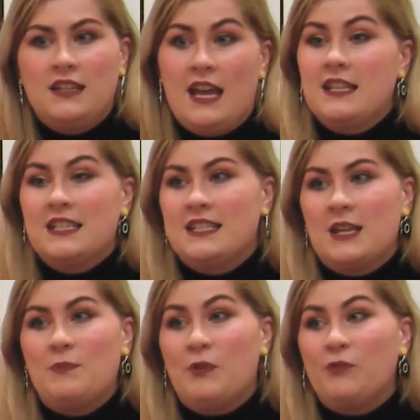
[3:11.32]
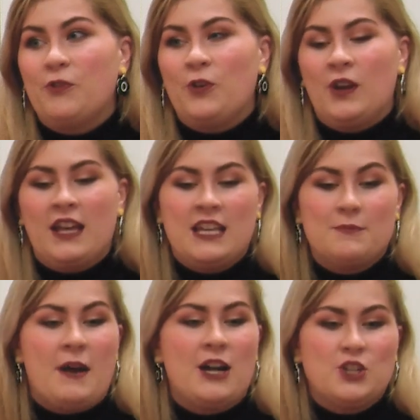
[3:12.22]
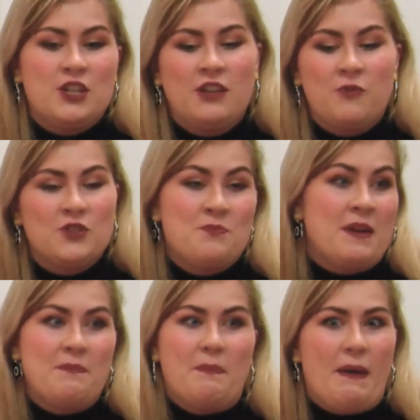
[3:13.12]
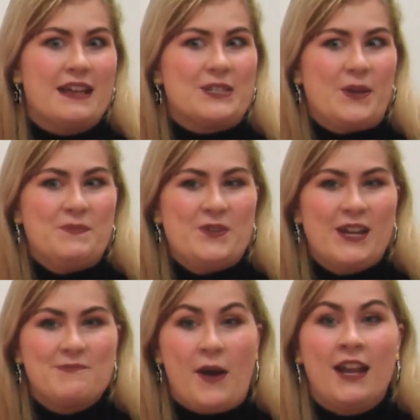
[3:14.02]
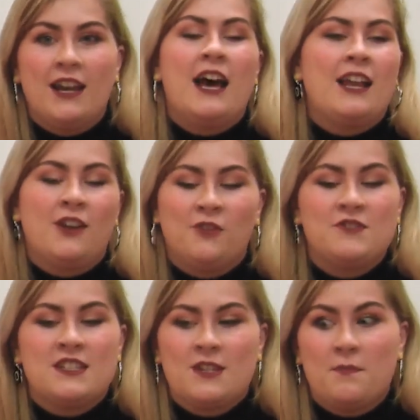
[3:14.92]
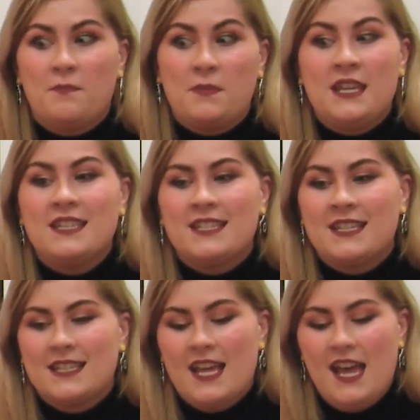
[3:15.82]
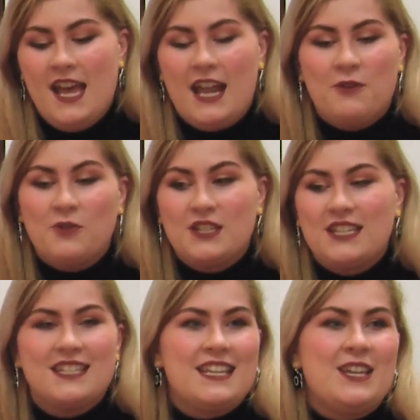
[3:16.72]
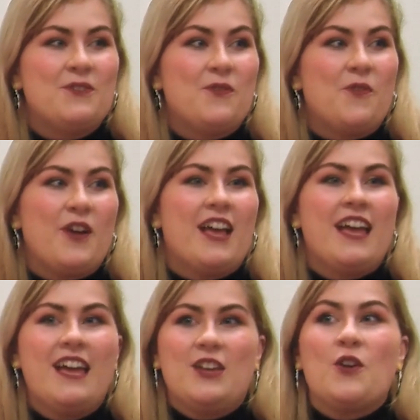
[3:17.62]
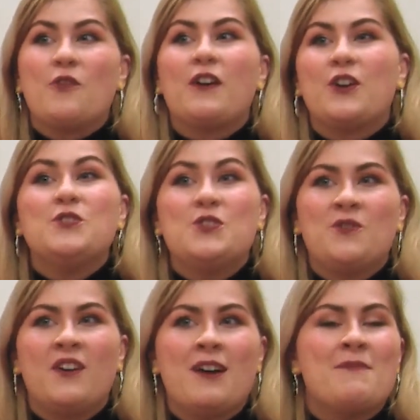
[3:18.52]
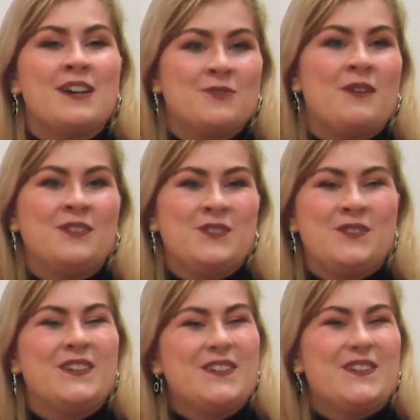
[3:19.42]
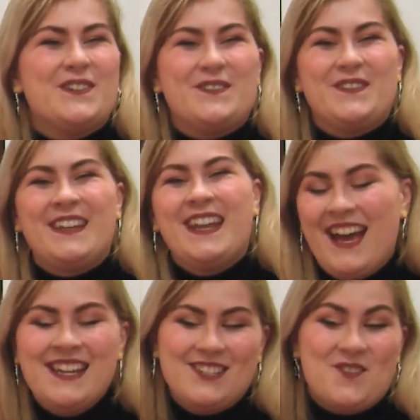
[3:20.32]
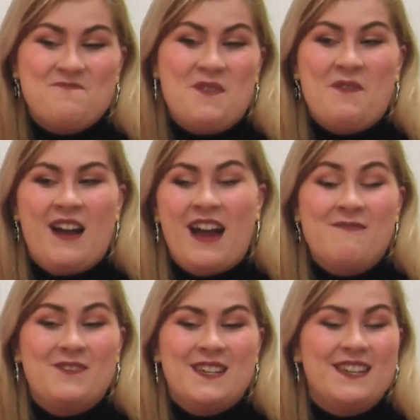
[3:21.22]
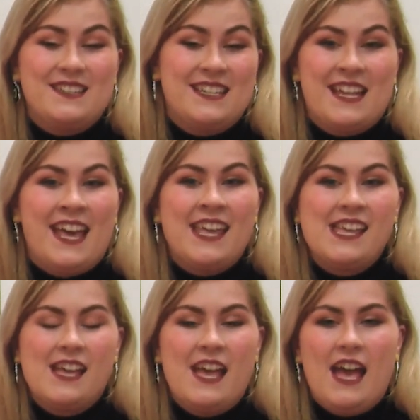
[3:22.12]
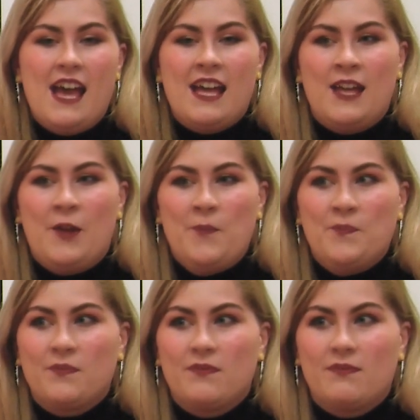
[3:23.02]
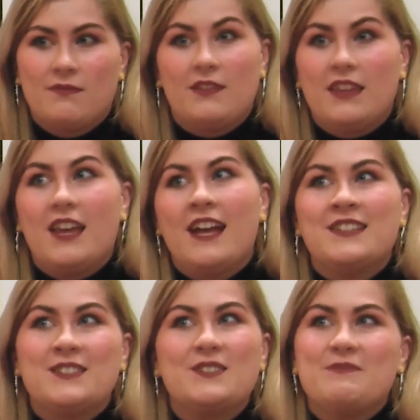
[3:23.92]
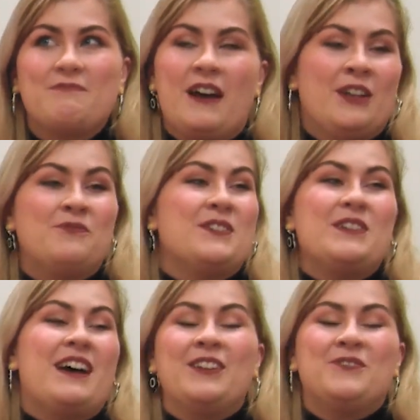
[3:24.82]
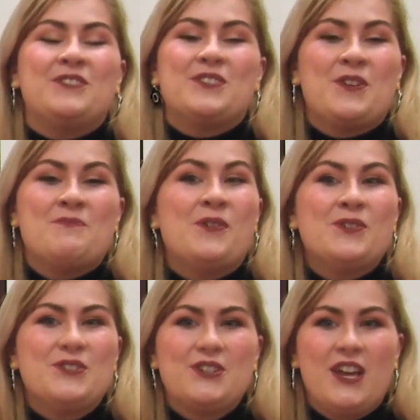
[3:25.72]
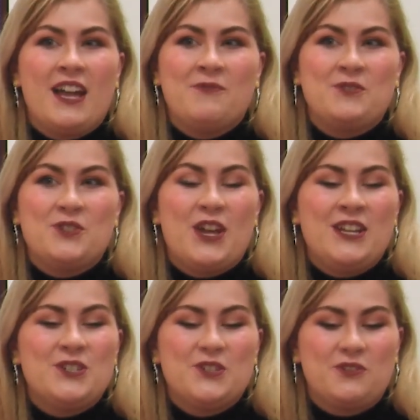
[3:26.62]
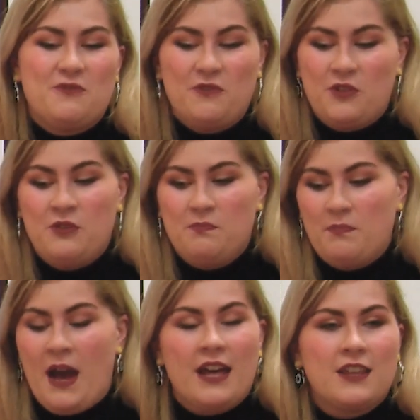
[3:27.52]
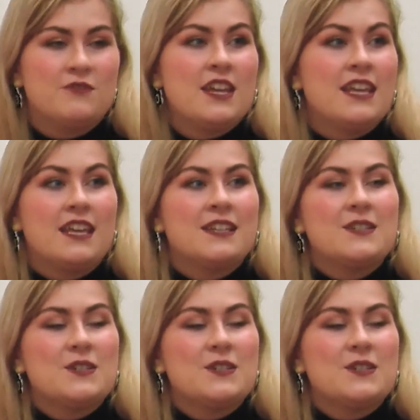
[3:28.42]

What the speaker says: as I said before, it's passion. It wasn't my best subject, but I loved it to pieces, and I wanted to see, if I could do it, I might as well do it. You know what I mean? And it's got me where I am today. And I love it. I love it so much, and I wouldn't change the path I've taken.